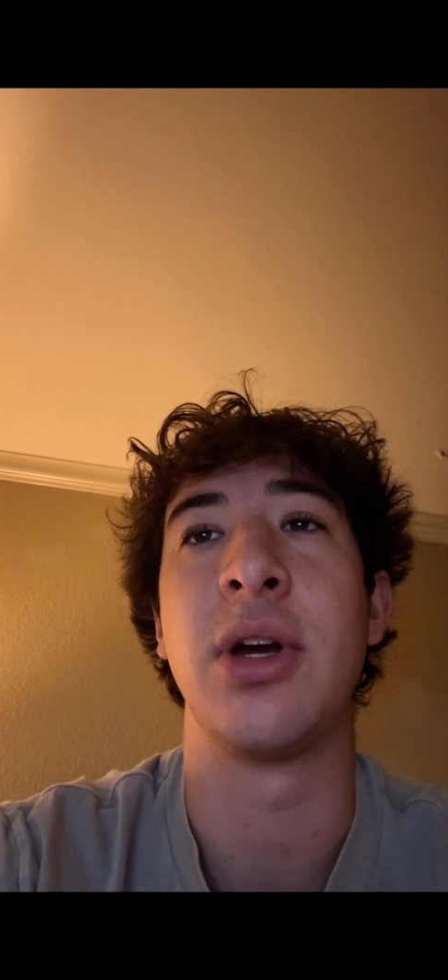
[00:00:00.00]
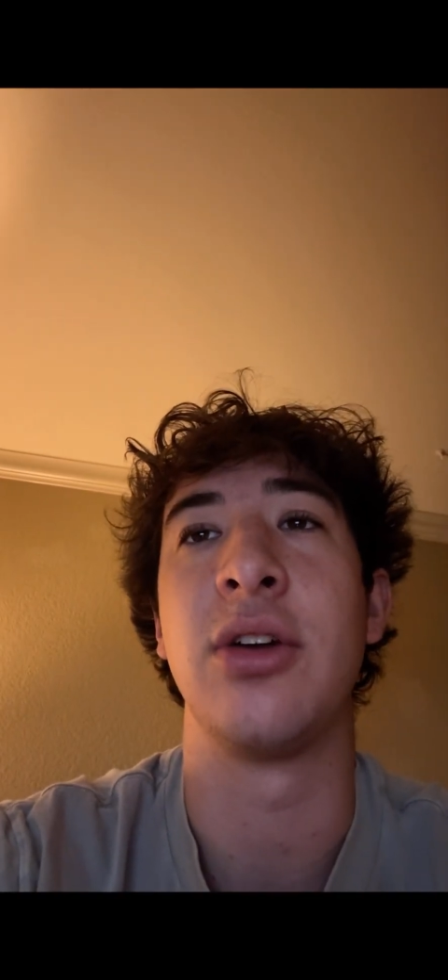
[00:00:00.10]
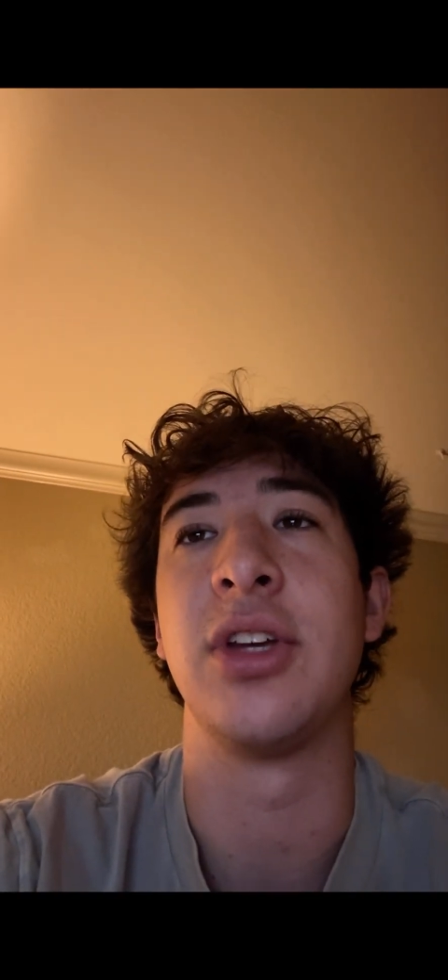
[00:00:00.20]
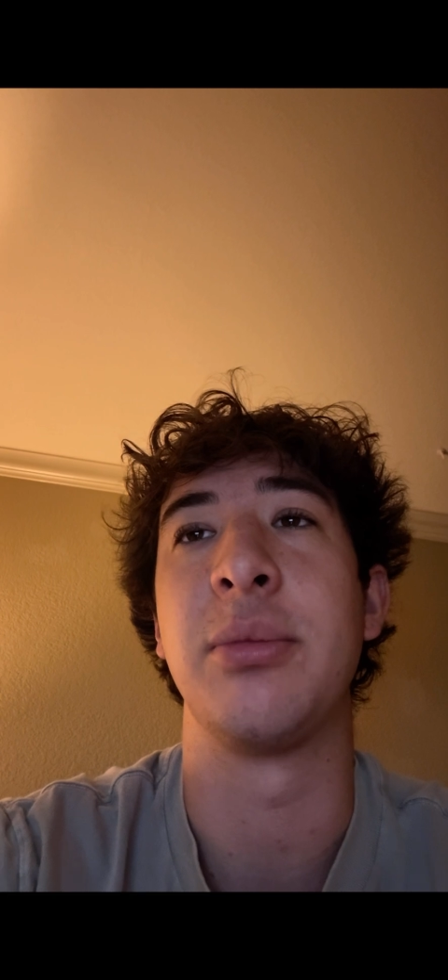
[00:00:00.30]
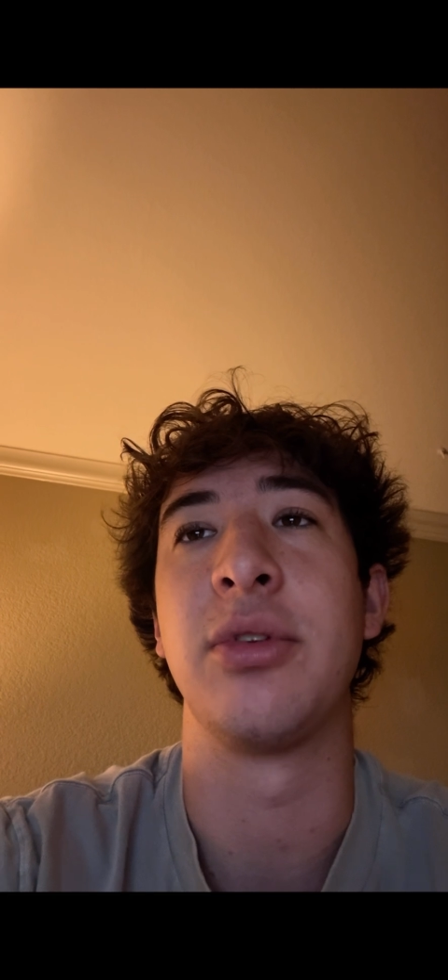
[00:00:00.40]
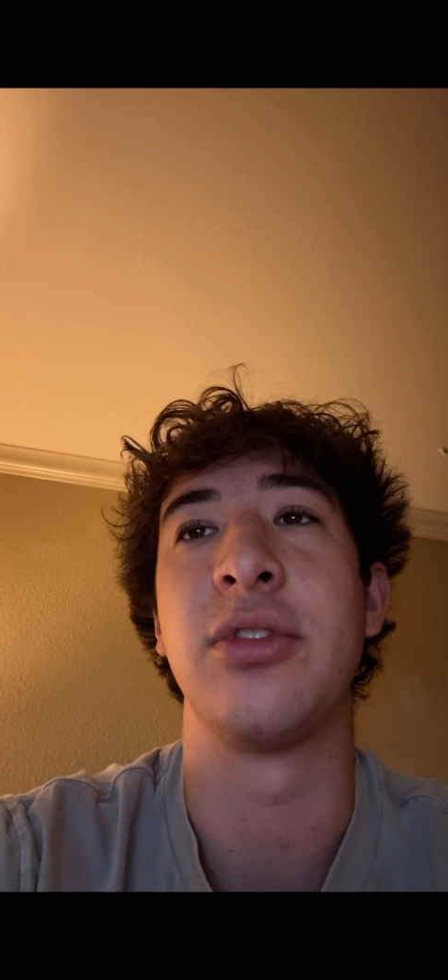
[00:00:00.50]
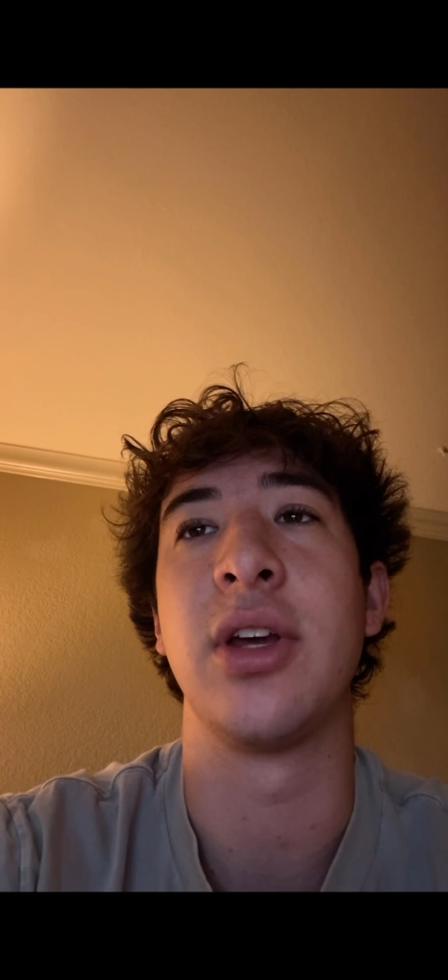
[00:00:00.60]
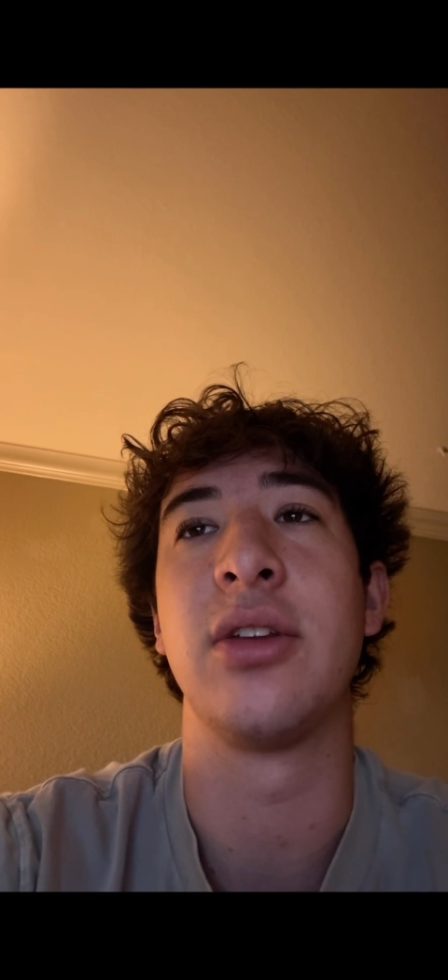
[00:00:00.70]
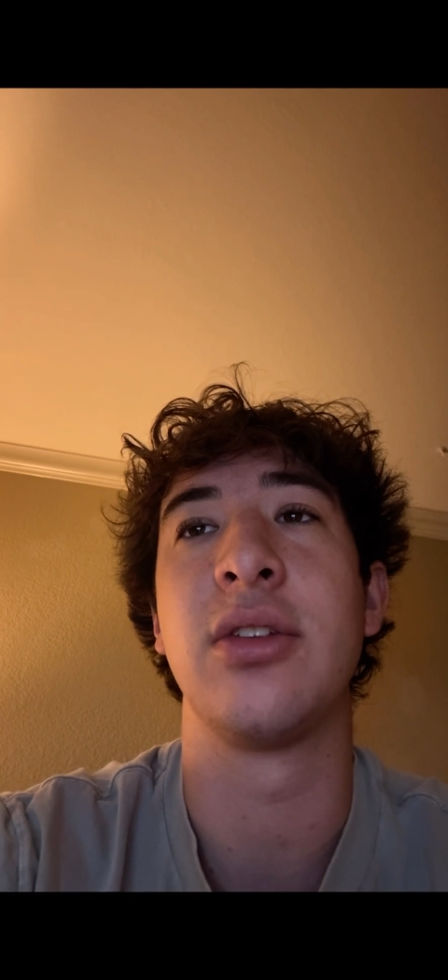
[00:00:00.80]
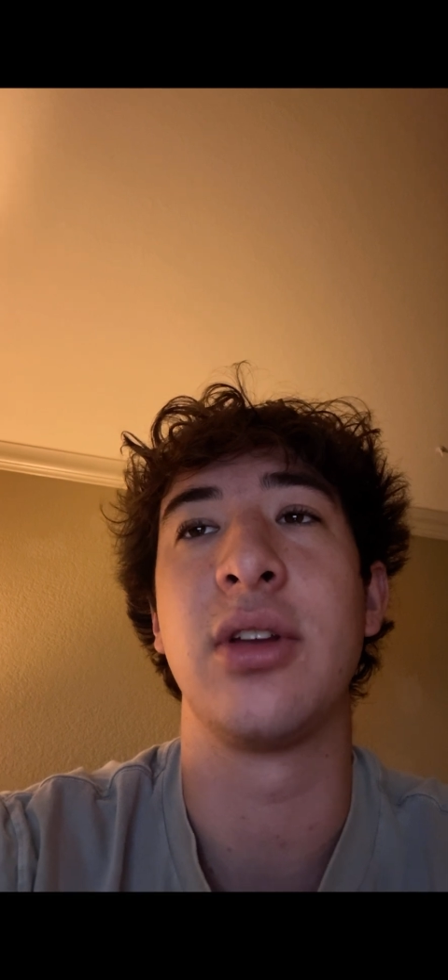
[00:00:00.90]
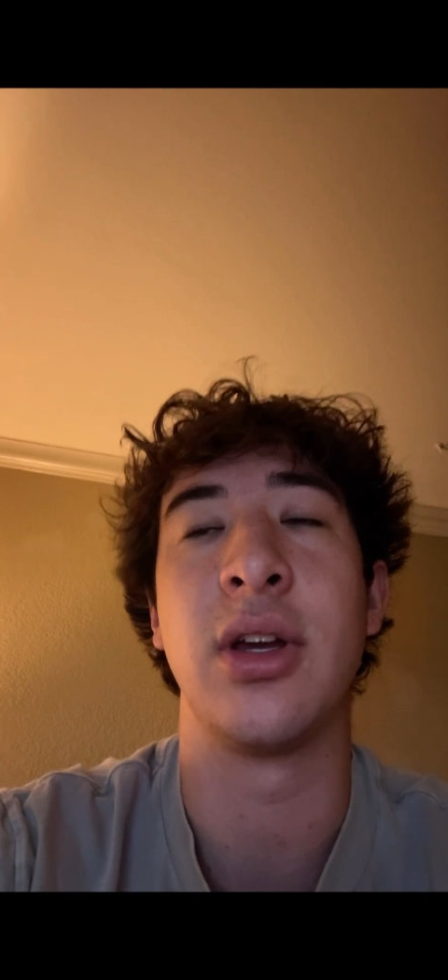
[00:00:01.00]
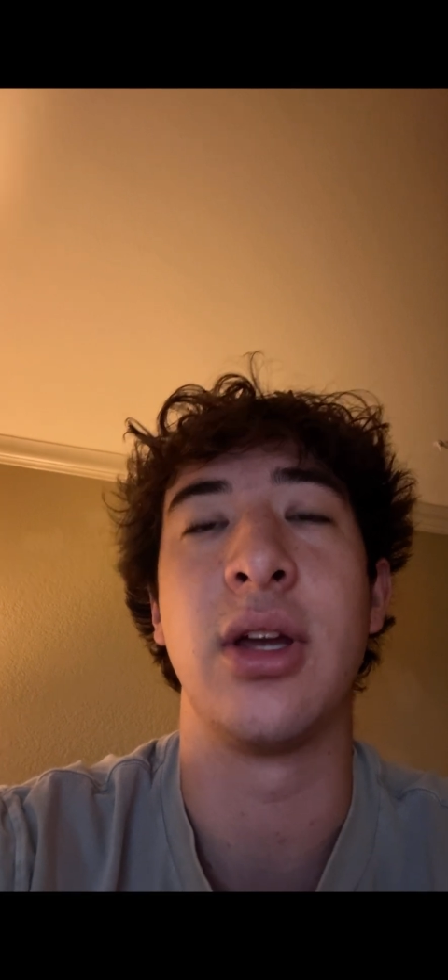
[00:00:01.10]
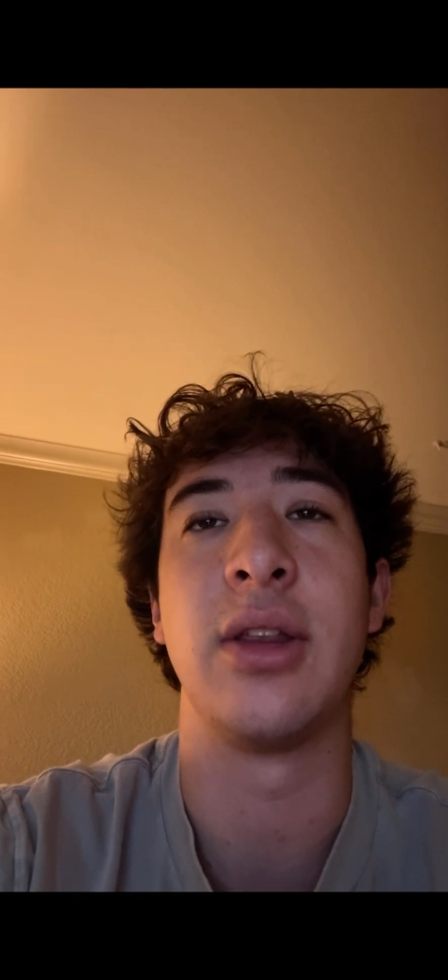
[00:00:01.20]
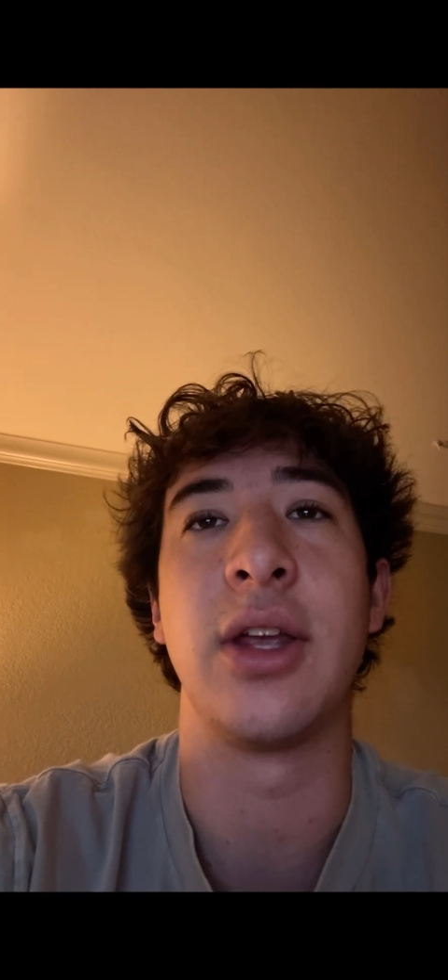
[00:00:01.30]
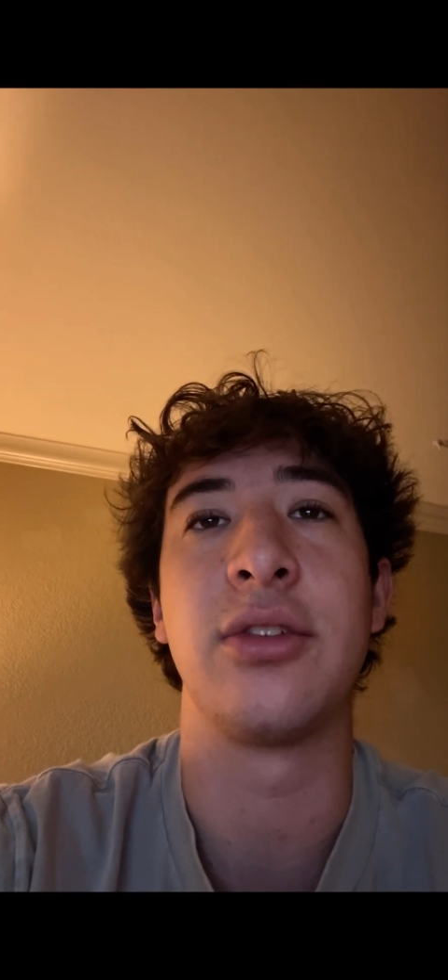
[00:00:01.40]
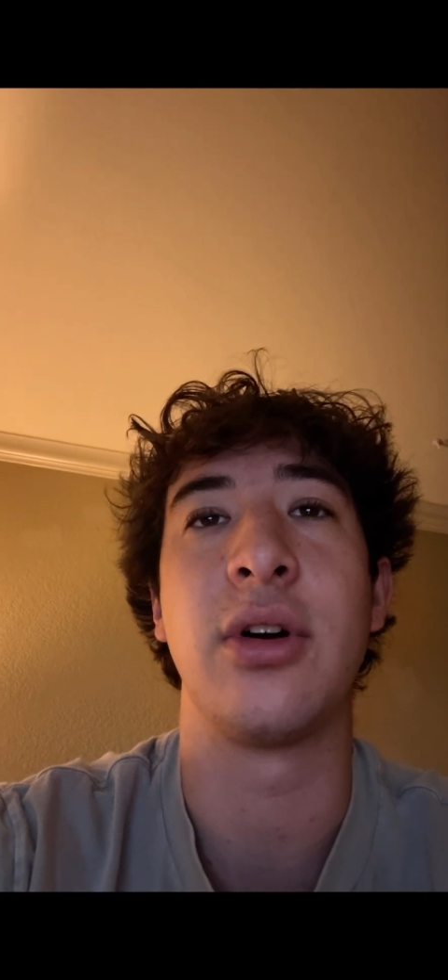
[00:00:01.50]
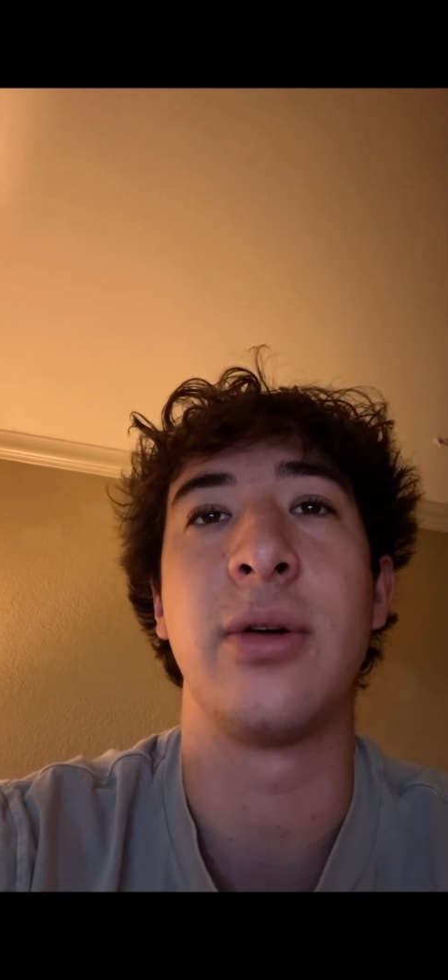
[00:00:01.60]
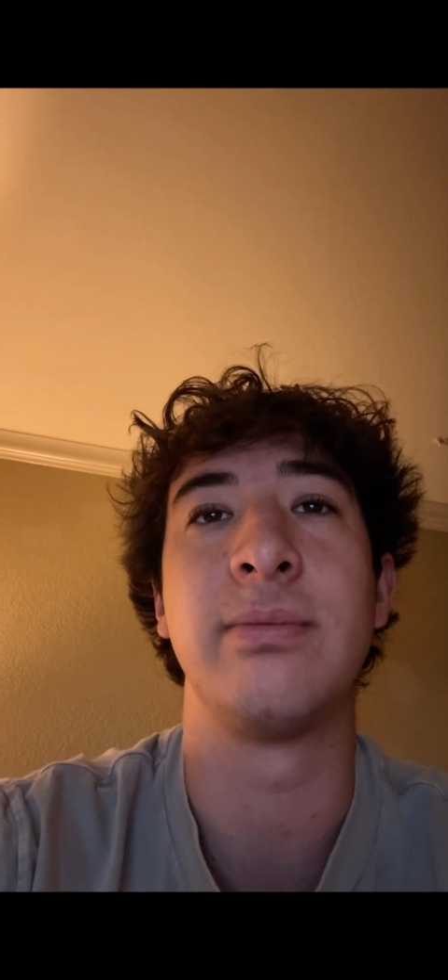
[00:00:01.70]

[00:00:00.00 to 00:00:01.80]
is 8%. And that's all.